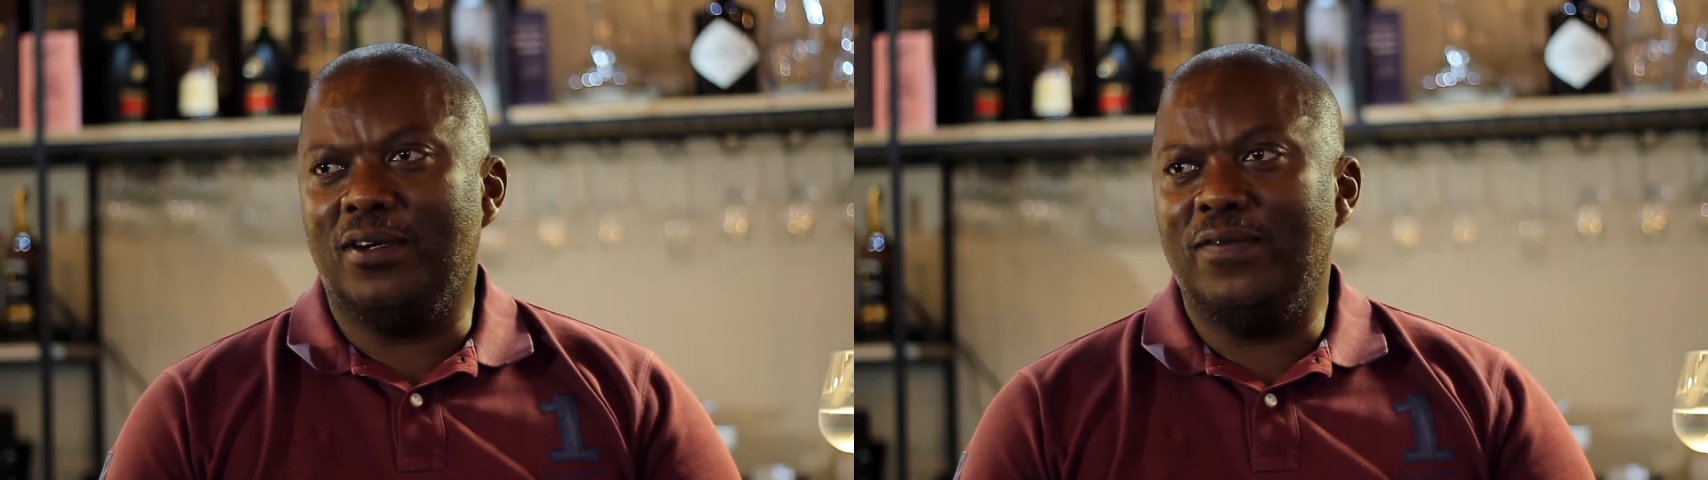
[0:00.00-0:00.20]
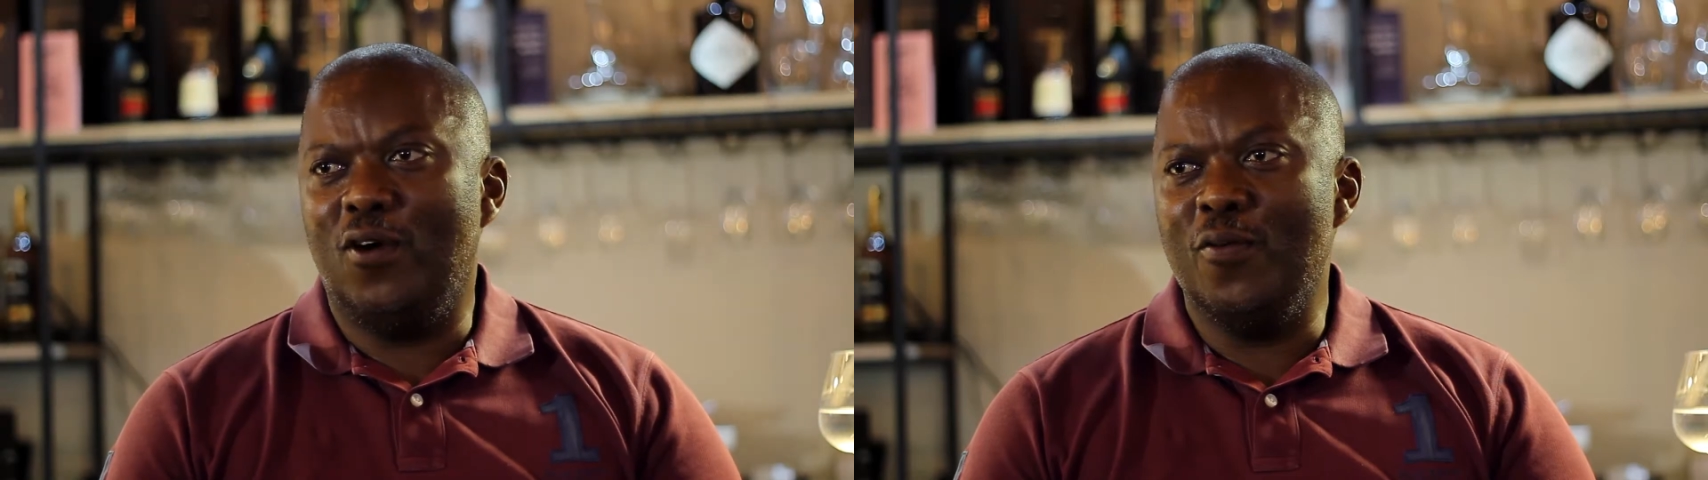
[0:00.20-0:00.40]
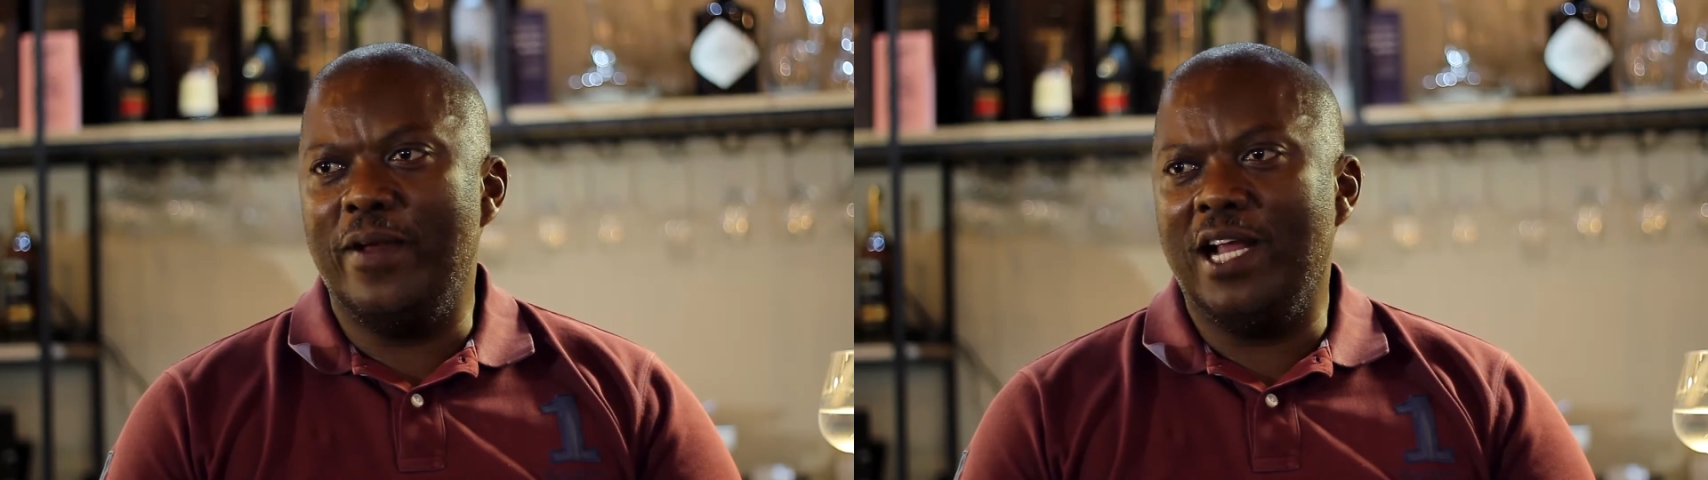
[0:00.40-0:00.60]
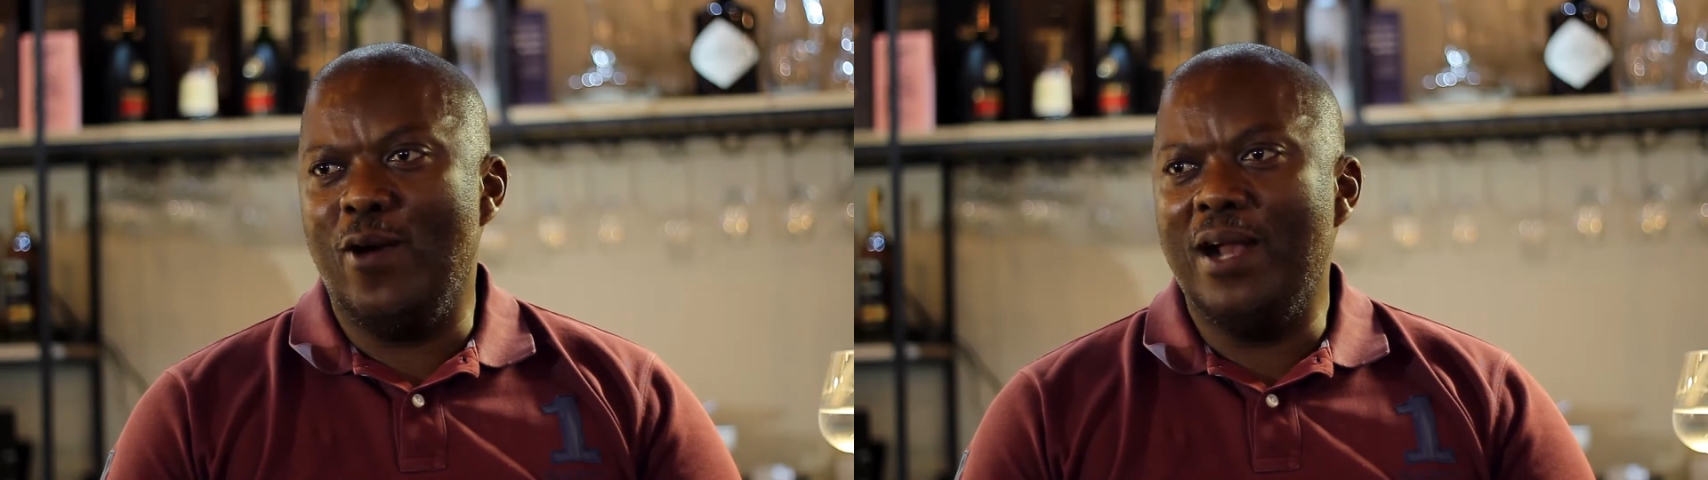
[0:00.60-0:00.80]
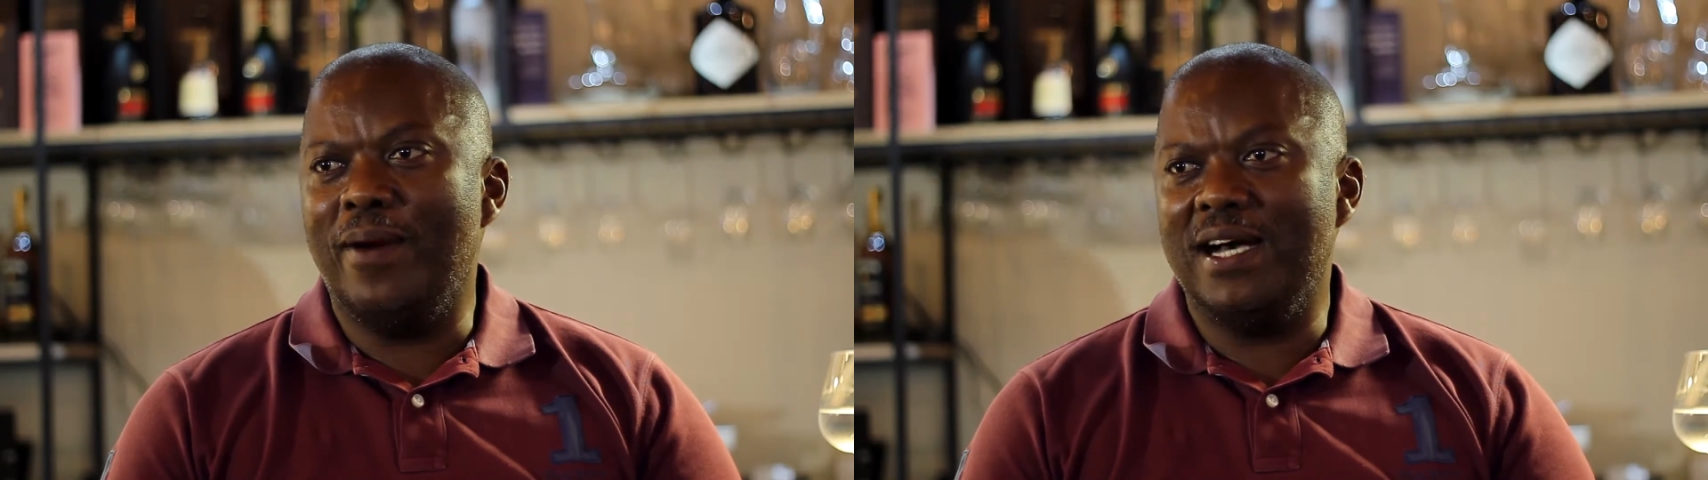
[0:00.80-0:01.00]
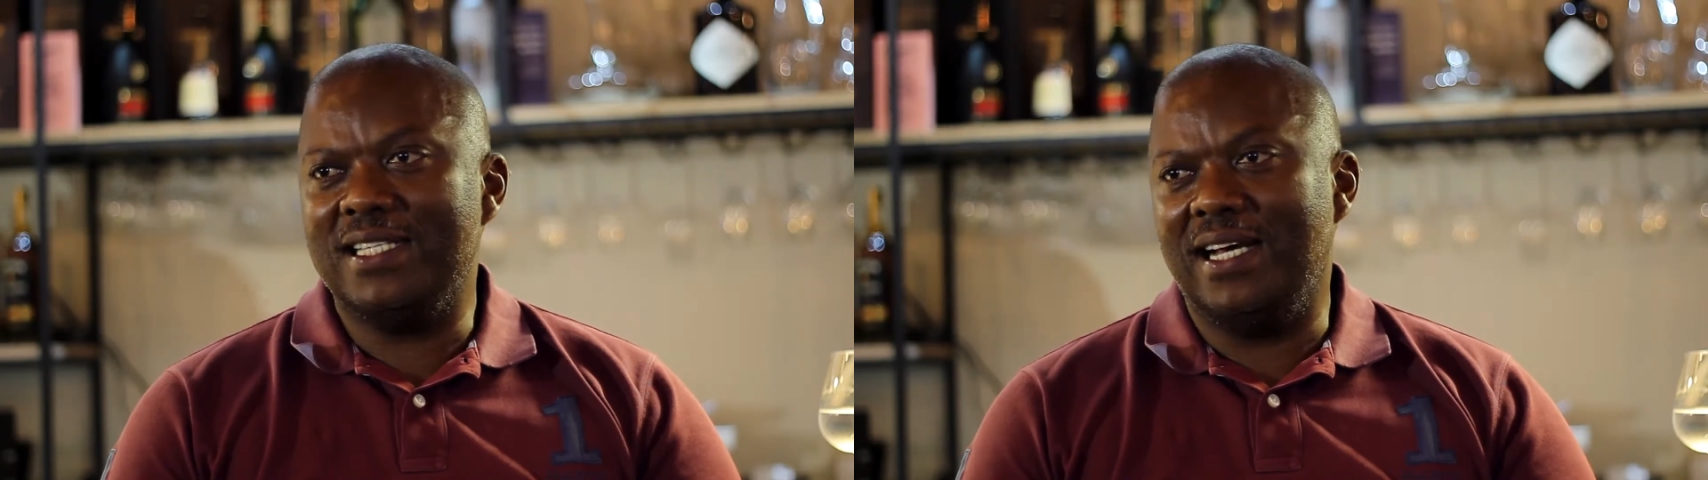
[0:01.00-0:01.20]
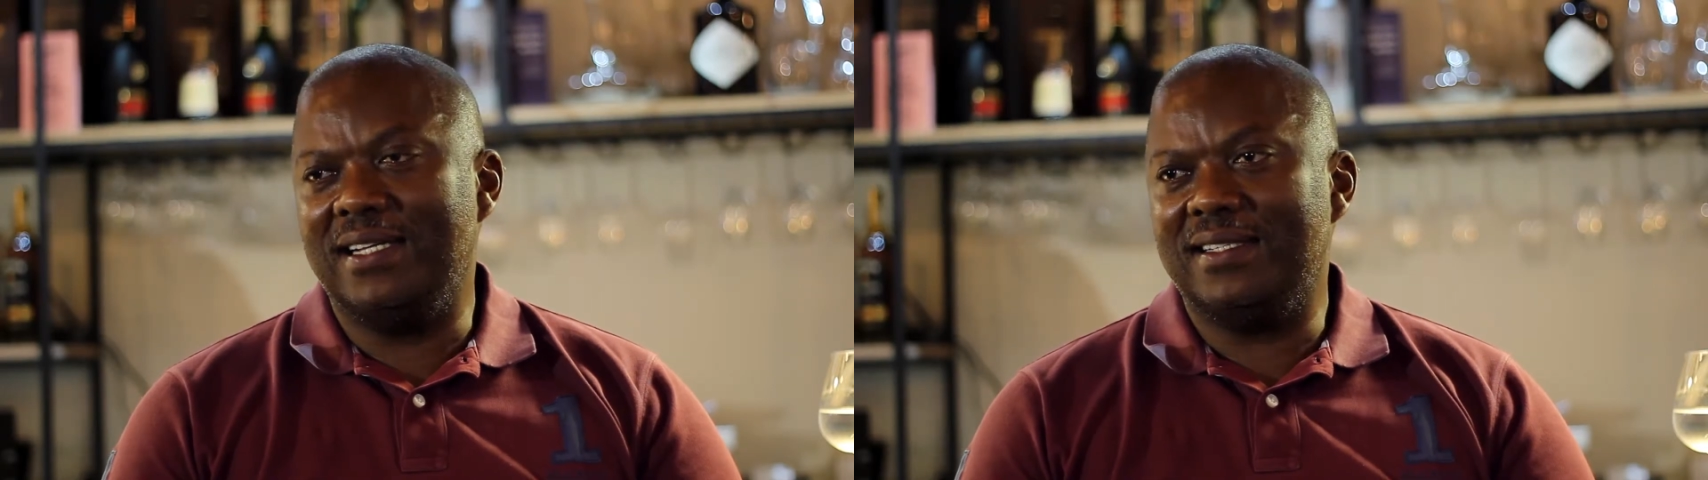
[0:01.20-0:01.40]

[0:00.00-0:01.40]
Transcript: of opening a wine bar started.